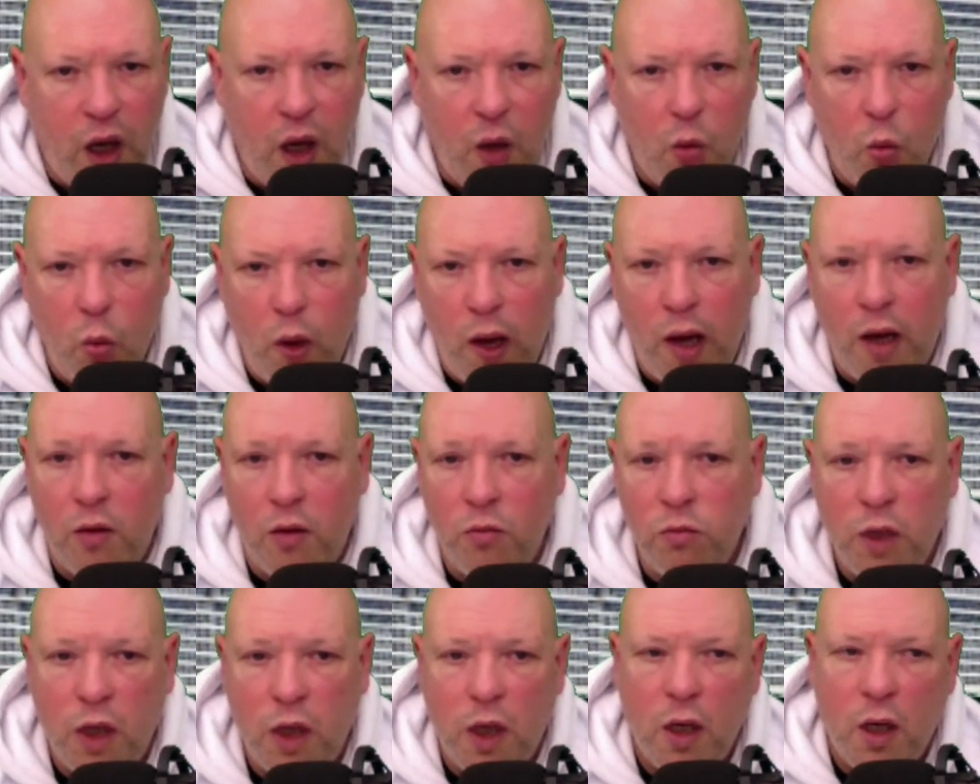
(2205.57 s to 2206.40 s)
Well,
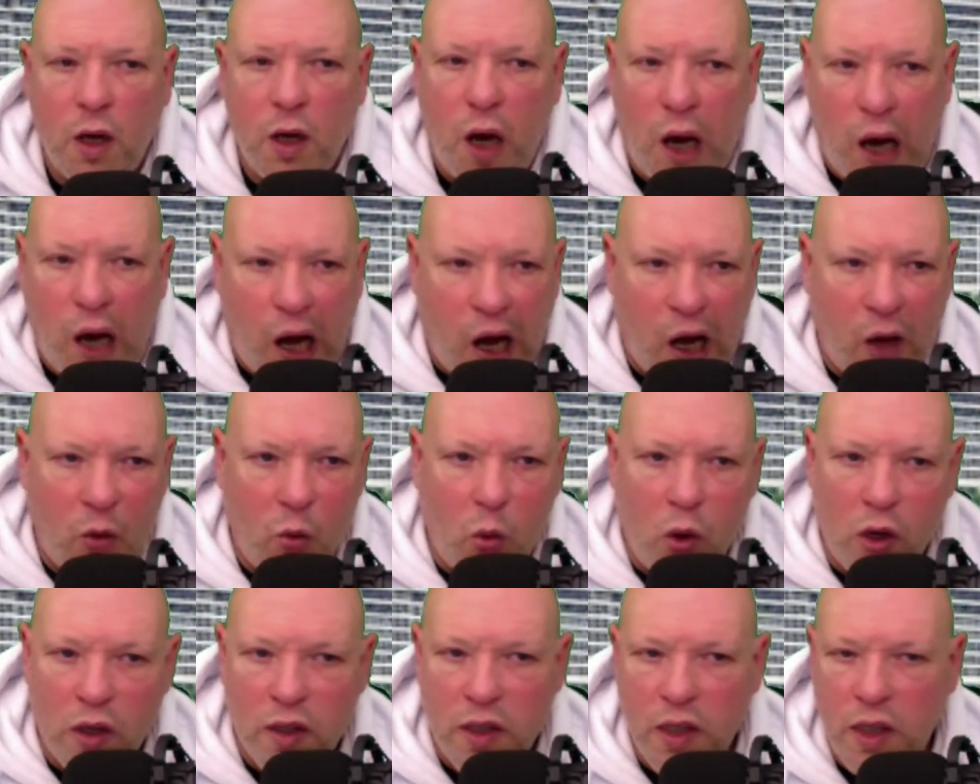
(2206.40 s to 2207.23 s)
I
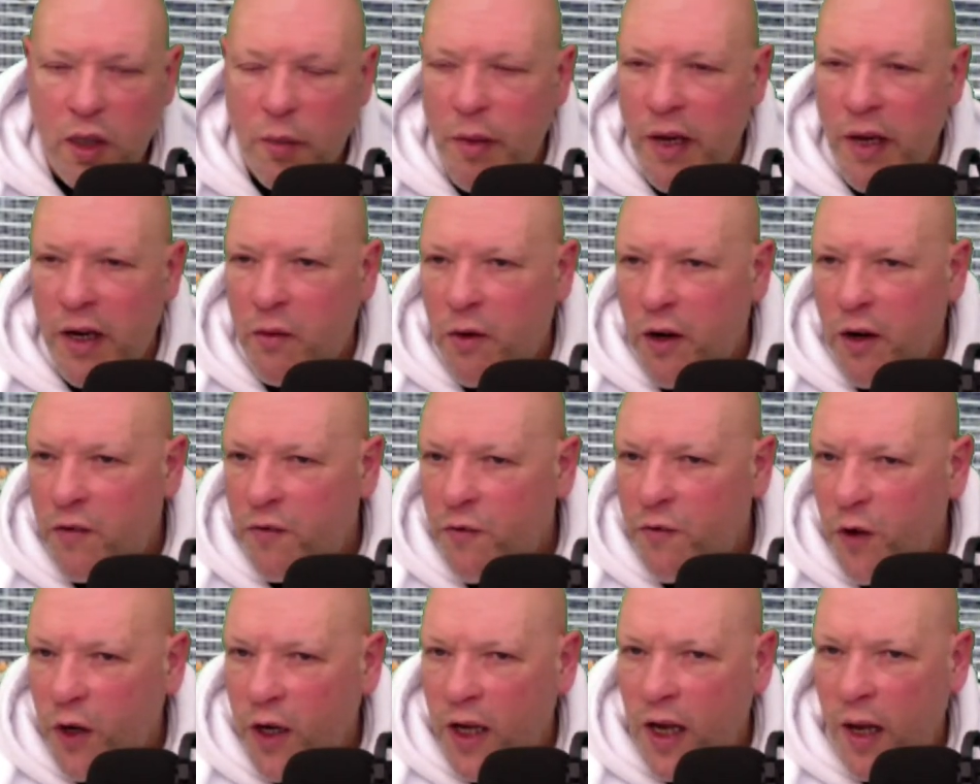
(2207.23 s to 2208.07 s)
was in the background
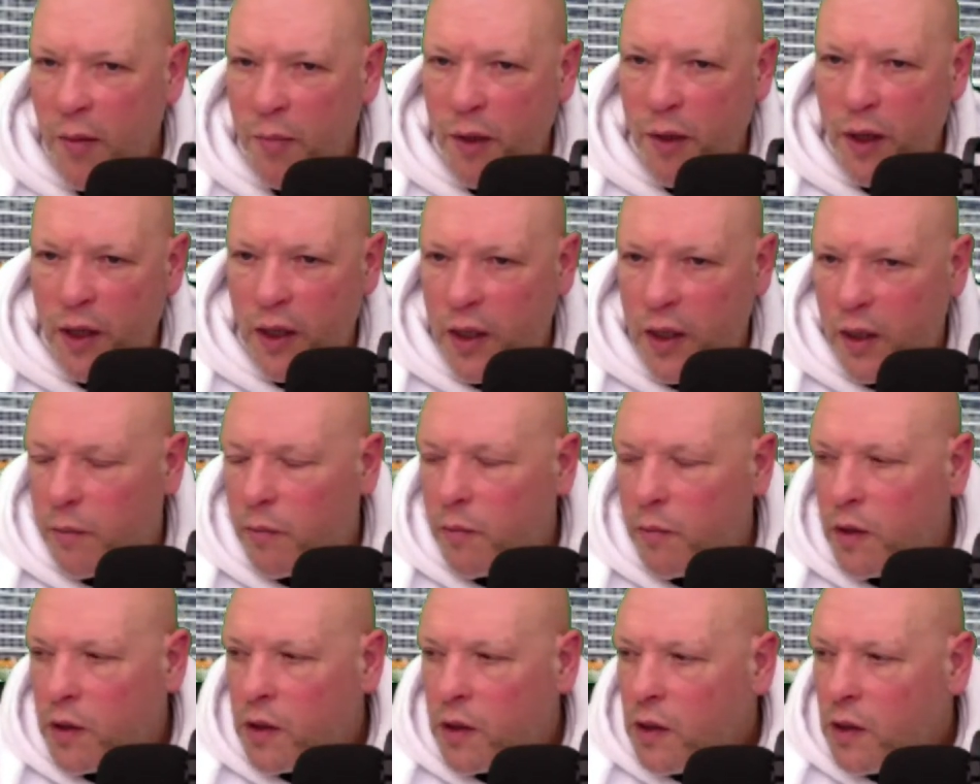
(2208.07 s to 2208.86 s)
for a couple of them,